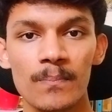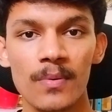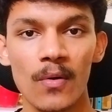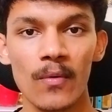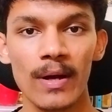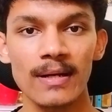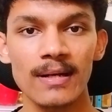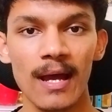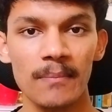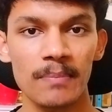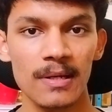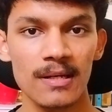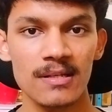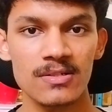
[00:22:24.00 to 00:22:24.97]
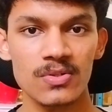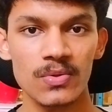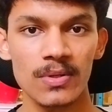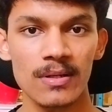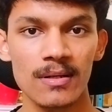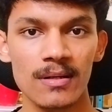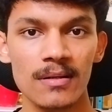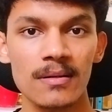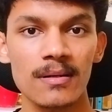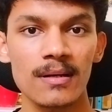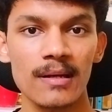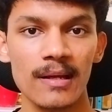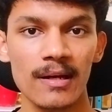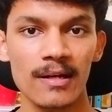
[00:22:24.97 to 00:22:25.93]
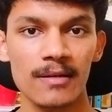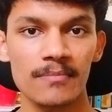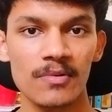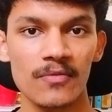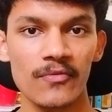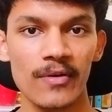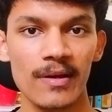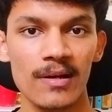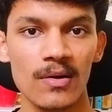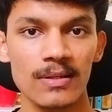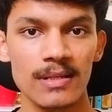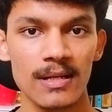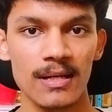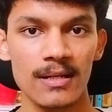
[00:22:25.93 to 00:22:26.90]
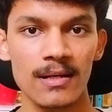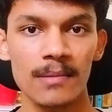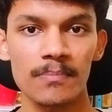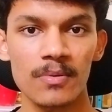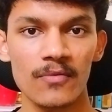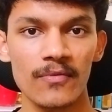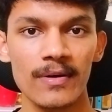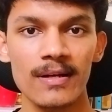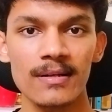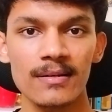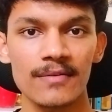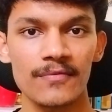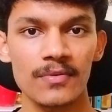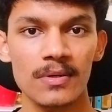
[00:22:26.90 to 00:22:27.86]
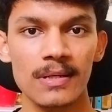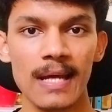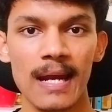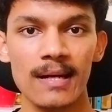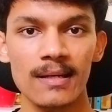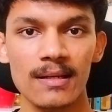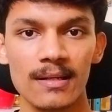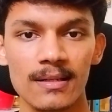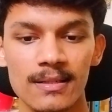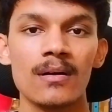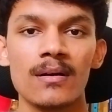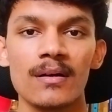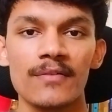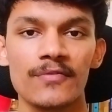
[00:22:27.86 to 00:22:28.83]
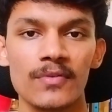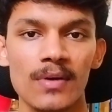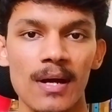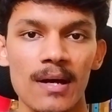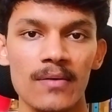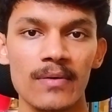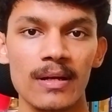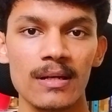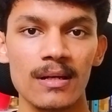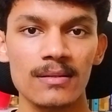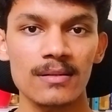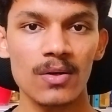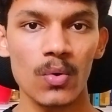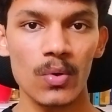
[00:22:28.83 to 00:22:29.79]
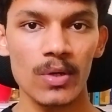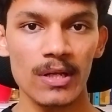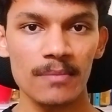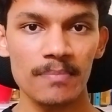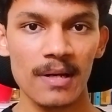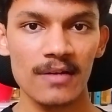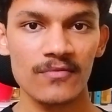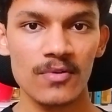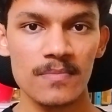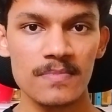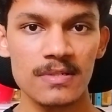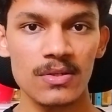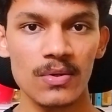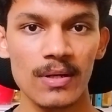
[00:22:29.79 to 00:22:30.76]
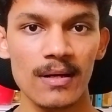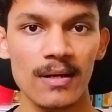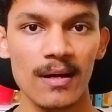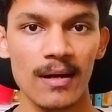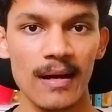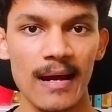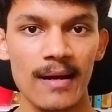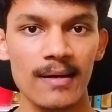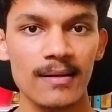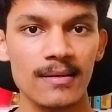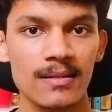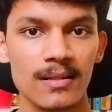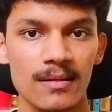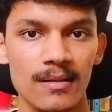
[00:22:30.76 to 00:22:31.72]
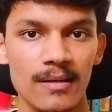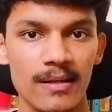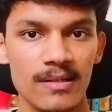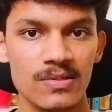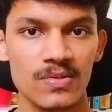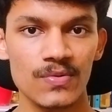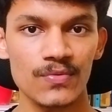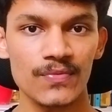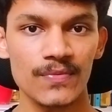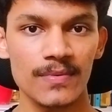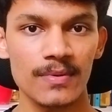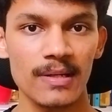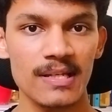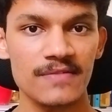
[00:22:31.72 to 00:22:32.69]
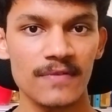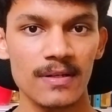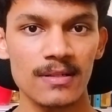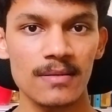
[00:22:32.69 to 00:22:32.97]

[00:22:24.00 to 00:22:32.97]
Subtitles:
Provide hyperlinks to your LinkedIn profile or the GitHub profile if you are adding it. If you have any other coding platforms, you can add links for